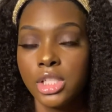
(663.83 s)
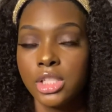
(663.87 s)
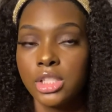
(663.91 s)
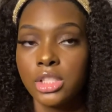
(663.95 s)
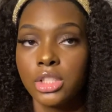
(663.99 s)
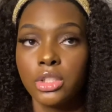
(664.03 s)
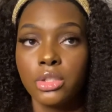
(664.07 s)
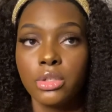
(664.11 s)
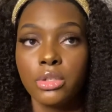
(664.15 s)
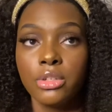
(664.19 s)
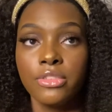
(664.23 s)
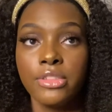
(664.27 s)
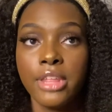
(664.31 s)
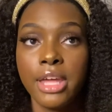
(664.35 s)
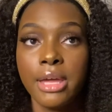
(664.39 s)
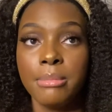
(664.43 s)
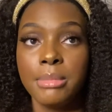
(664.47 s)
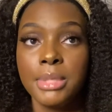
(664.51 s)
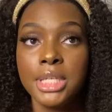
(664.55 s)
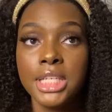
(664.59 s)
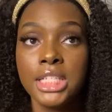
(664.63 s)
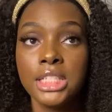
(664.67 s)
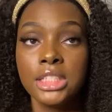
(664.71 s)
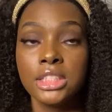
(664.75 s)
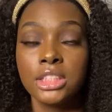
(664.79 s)
So if that
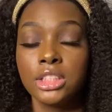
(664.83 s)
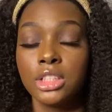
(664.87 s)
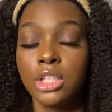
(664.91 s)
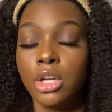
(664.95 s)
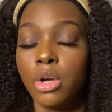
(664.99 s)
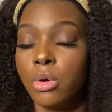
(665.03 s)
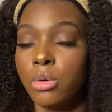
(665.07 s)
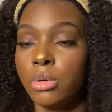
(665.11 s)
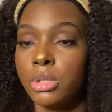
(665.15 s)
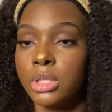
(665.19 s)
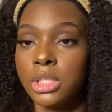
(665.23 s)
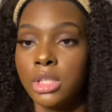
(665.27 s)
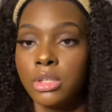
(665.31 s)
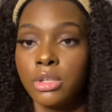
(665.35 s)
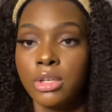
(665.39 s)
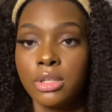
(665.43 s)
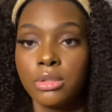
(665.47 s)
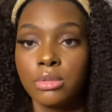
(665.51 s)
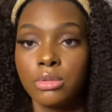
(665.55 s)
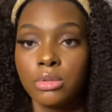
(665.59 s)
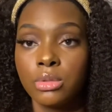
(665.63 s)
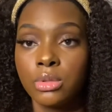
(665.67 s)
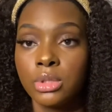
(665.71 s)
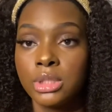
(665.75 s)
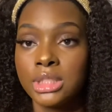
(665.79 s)
means going
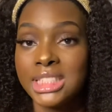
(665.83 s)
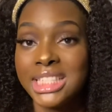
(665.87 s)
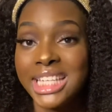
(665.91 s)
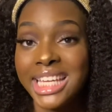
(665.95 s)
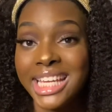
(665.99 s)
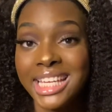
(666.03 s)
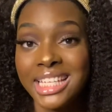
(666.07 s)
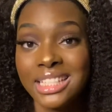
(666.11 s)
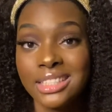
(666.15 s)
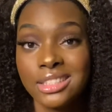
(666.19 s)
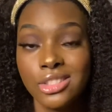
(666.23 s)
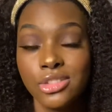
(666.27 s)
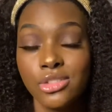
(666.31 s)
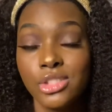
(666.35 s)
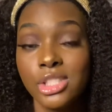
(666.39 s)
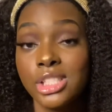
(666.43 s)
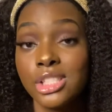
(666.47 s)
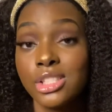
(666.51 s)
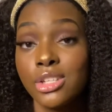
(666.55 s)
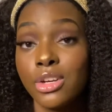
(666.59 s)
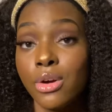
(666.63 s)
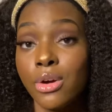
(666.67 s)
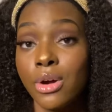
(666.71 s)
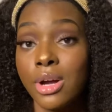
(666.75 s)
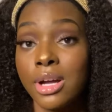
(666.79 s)
on dates, you need
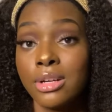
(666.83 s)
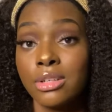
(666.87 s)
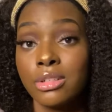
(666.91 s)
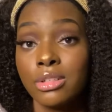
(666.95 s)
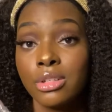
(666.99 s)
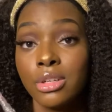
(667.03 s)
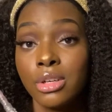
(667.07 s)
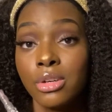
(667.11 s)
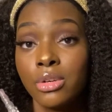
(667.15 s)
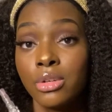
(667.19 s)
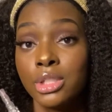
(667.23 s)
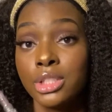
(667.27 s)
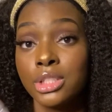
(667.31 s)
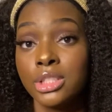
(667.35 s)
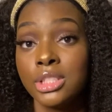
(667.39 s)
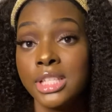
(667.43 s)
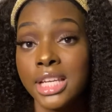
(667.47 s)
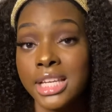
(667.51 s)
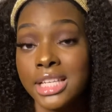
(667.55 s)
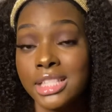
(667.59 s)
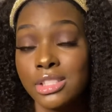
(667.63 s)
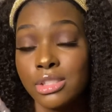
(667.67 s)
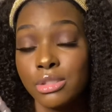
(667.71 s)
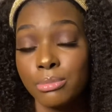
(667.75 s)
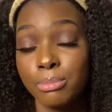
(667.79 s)
to go out on
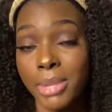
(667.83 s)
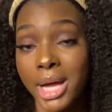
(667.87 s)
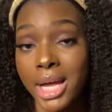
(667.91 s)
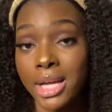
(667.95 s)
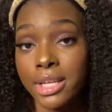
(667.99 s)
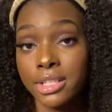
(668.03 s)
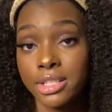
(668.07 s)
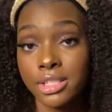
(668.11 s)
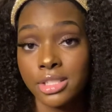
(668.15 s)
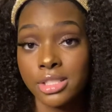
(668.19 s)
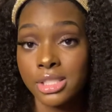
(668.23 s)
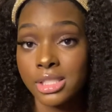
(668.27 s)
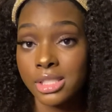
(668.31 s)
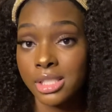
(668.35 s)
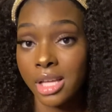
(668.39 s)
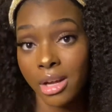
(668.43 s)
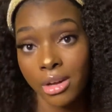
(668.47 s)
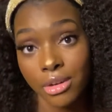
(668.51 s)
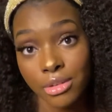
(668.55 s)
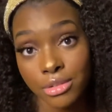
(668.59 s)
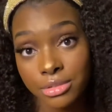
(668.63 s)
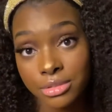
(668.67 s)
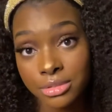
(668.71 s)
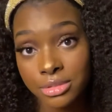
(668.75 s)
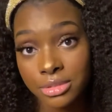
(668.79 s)
dates by
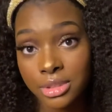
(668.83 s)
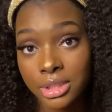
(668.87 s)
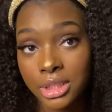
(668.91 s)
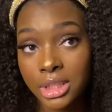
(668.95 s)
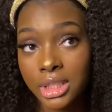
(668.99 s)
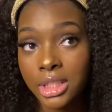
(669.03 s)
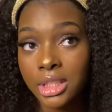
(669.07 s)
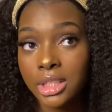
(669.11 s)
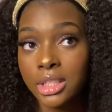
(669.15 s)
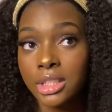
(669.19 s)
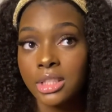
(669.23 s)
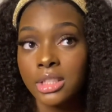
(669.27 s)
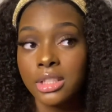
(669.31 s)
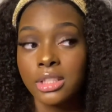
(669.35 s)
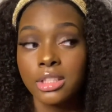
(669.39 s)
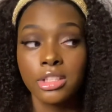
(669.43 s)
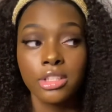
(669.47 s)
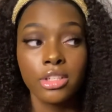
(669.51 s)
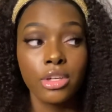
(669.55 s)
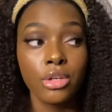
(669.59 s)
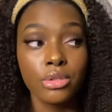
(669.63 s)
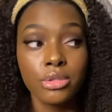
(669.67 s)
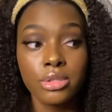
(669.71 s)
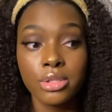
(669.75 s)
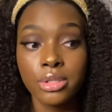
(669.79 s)
yourself.
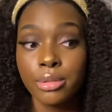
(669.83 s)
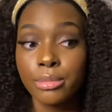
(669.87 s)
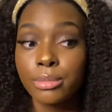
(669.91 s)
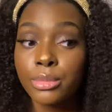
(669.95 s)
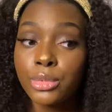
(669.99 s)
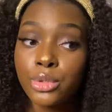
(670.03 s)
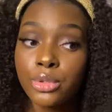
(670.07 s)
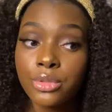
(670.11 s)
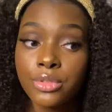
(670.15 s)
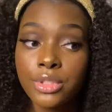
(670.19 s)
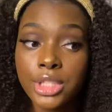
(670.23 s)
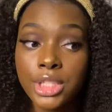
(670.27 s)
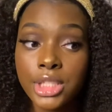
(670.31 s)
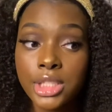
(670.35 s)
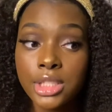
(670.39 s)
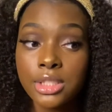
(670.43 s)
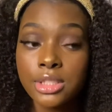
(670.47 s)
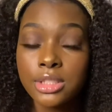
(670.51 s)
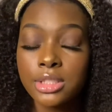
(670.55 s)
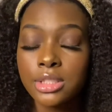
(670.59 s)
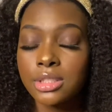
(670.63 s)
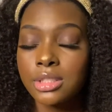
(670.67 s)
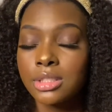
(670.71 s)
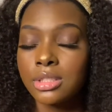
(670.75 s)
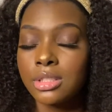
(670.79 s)
Go to the
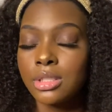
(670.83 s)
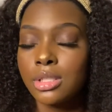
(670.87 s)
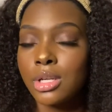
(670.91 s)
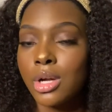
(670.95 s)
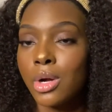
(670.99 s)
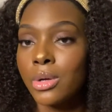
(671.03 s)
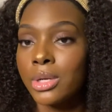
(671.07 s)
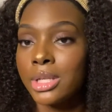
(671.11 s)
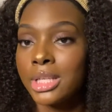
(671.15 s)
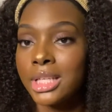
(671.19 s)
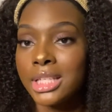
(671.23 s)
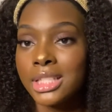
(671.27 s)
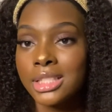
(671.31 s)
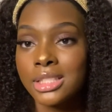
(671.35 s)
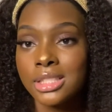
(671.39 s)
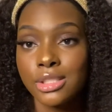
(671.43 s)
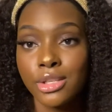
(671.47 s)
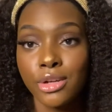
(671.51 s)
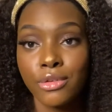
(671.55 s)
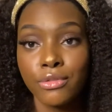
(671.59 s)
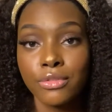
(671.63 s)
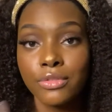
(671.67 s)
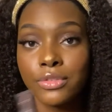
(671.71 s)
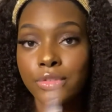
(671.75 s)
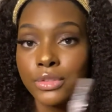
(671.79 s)
movies, go to get
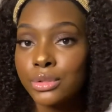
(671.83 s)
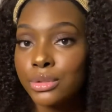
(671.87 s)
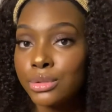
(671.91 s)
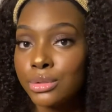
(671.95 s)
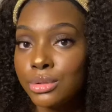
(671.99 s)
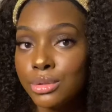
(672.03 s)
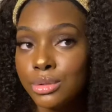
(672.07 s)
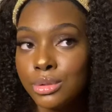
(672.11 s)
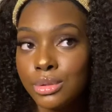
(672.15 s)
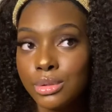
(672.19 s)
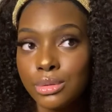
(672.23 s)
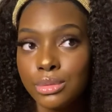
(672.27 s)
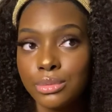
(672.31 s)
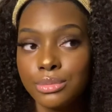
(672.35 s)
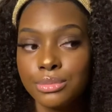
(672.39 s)
some food.